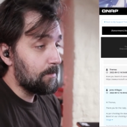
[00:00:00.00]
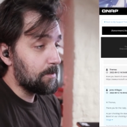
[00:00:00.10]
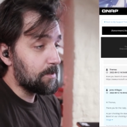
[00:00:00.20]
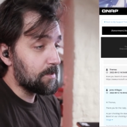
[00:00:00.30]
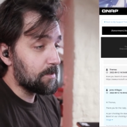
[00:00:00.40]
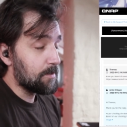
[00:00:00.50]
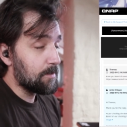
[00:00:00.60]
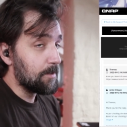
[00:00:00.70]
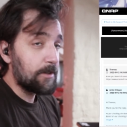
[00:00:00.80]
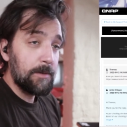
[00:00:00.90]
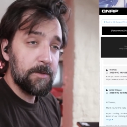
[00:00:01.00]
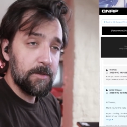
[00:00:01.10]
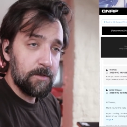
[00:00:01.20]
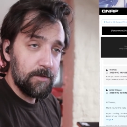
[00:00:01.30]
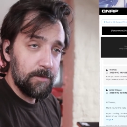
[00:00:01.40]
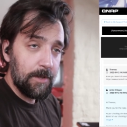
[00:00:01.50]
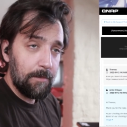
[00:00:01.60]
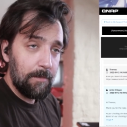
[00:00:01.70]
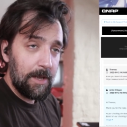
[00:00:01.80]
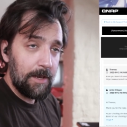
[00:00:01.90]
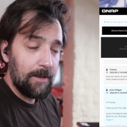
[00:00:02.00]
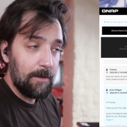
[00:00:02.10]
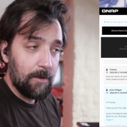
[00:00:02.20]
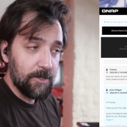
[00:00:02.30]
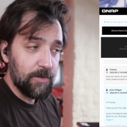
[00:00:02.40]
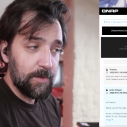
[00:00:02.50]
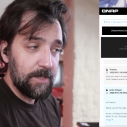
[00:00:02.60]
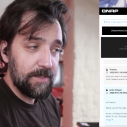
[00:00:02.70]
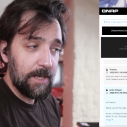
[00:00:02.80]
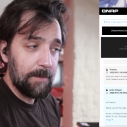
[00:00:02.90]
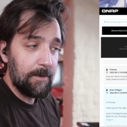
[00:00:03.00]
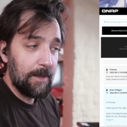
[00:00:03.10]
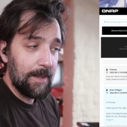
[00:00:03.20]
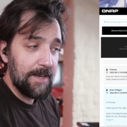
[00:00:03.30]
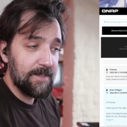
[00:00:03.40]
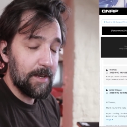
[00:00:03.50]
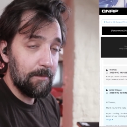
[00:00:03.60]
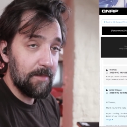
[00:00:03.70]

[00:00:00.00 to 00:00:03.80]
Which is the decryption tool they made in March when this happened last time.